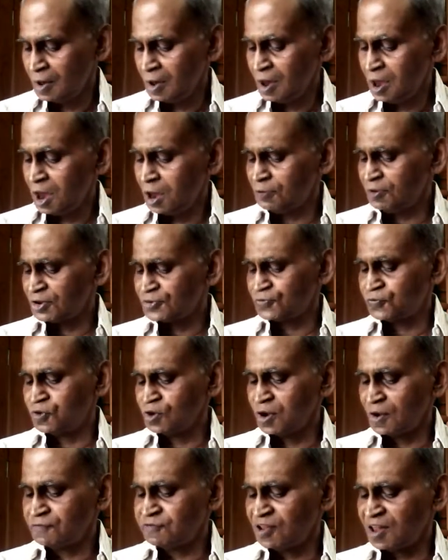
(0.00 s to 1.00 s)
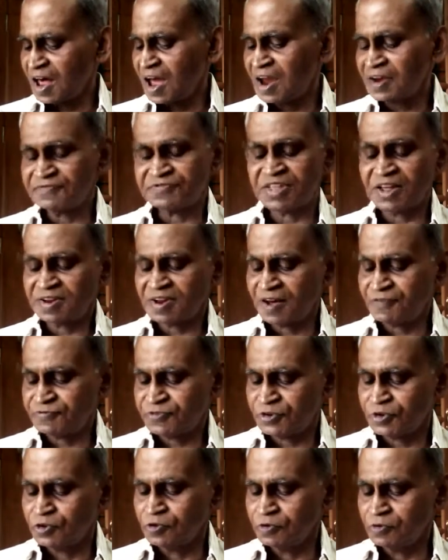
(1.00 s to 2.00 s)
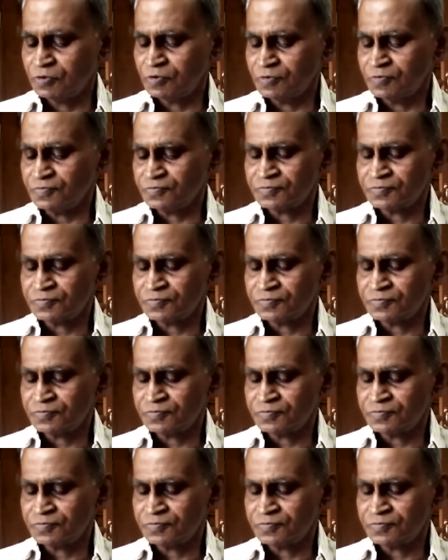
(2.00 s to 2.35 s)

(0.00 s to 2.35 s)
He was full of life that afternoon.